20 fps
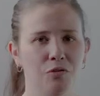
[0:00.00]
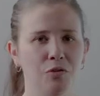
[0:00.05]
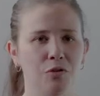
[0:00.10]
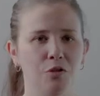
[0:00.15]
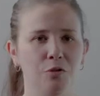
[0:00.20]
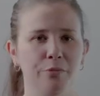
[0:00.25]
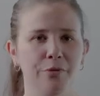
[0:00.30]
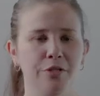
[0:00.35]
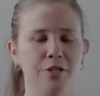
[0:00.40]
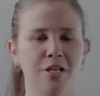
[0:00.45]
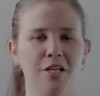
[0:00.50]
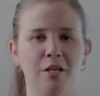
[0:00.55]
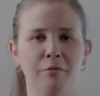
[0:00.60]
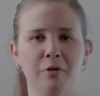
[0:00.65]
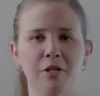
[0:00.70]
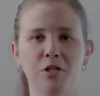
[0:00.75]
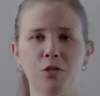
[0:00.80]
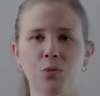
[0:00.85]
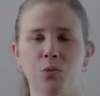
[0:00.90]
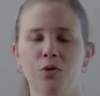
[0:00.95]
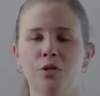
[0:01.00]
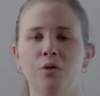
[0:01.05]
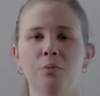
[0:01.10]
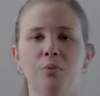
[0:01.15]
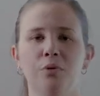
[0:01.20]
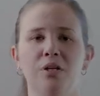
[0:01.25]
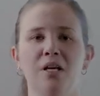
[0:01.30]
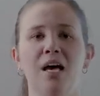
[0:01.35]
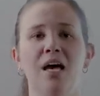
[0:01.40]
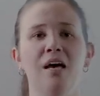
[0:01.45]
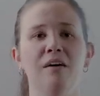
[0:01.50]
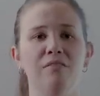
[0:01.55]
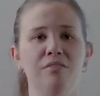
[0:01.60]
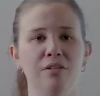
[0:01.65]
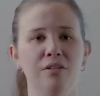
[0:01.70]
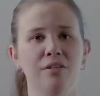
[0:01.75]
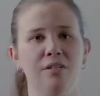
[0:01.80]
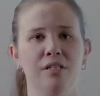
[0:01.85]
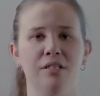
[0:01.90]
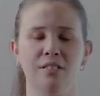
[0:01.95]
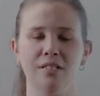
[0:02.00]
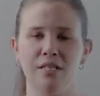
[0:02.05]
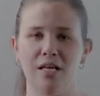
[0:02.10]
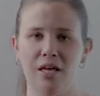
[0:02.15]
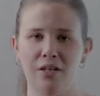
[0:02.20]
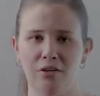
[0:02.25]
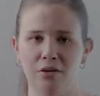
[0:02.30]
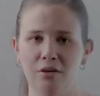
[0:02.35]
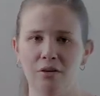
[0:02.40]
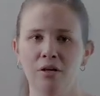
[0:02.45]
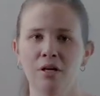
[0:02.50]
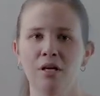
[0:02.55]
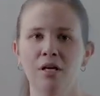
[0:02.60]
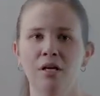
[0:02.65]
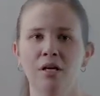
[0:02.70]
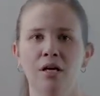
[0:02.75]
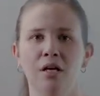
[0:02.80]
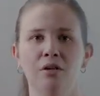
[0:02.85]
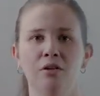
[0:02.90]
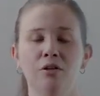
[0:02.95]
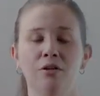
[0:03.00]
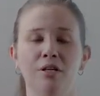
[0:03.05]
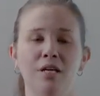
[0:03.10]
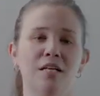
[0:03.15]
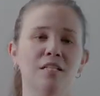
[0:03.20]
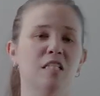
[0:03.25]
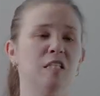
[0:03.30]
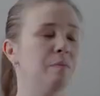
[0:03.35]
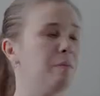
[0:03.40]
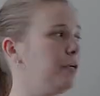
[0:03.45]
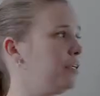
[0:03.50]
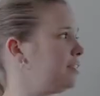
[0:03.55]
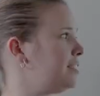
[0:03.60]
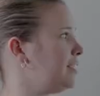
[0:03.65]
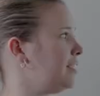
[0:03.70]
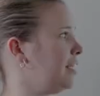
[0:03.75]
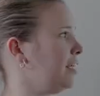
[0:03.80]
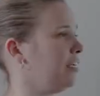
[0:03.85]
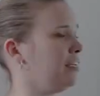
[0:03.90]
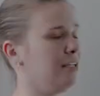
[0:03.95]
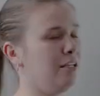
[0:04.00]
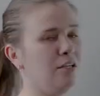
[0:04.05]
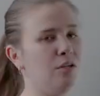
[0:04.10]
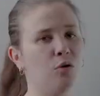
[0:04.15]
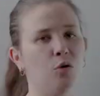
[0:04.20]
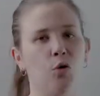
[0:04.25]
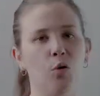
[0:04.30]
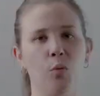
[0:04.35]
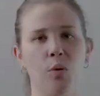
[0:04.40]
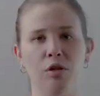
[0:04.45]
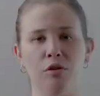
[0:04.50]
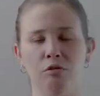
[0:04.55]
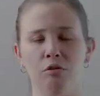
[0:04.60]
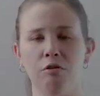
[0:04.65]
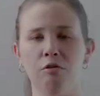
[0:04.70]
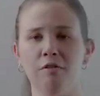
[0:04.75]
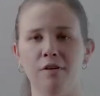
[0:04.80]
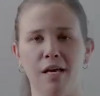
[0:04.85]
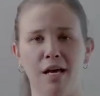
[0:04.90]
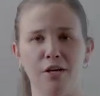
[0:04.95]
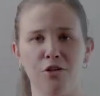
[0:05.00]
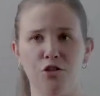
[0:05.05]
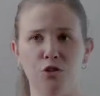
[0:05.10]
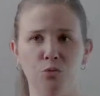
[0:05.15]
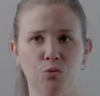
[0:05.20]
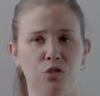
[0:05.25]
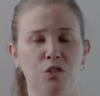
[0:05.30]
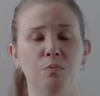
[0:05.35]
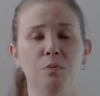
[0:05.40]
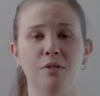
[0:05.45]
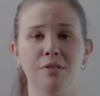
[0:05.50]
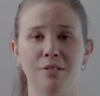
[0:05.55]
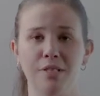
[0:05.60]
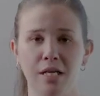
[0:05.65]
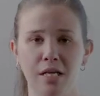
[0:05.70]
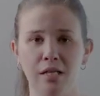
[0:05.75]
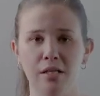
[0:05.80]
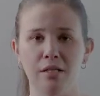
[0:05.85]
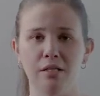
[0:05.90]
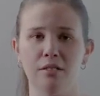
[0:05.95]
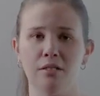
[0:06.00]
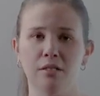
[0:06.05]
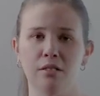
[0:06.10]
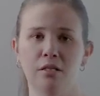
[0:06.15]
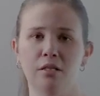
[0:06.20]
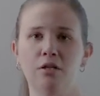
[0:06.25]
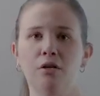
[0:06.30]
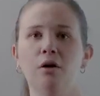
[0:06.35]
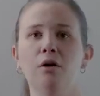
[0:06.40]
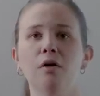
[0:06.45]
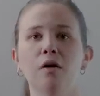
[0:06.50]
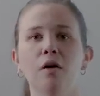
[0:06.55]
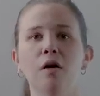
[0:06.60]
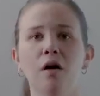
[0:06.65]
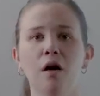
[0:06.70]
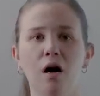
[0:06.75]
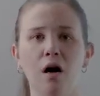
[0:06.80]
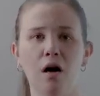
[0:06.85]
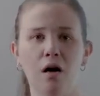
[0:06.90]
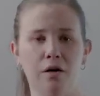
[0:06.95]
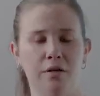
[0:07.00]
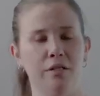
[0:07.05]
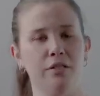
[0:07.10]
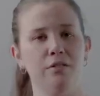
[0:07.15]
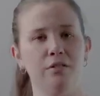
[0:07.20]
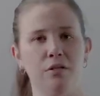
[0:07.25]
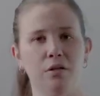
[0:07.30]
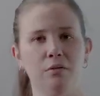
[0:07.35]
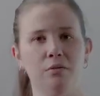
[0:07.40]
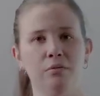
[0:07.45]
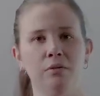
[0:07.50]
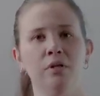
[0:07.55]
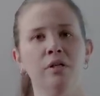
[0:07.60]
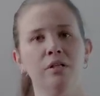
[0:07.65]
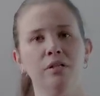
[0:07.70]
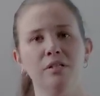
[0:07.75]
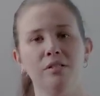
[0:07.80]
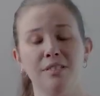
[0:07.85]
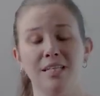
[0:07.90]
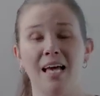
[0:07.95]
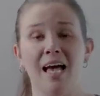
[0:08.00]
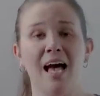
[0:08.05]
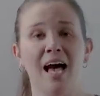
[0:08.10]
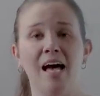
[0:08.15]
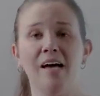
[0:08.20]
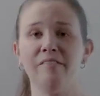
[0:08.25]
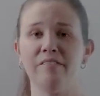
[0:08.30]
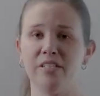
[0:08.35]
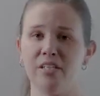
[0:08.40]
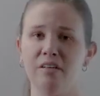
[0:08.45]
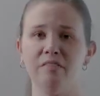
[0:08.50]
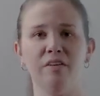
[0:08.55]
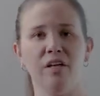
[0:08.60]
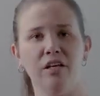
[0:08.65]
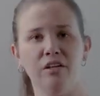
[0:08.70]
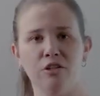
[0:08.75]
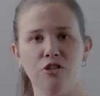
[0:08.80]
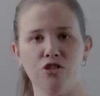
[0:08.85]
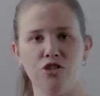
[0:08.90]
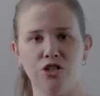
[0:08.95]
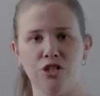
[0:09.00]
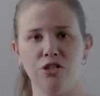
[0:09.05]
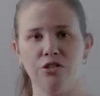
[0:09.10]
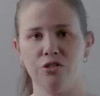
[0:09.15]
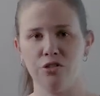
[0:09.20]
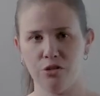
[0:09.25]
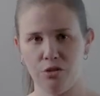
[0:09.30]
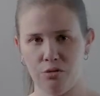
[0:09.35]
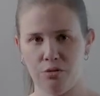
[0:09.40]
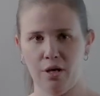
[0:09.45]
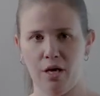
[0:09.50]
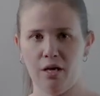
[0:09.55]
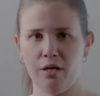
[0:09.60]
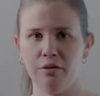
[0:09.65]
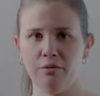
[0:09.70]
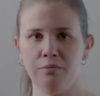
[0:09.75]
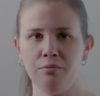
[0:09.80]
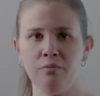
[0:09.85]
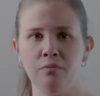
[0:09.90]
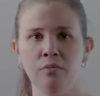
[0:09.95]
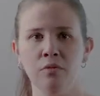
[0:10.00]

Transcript: for thermodynamics, we're going to put everything together and look at spontaneity, or whether a reaction will spontaneously occur on its own. Does it have enough energy to do that?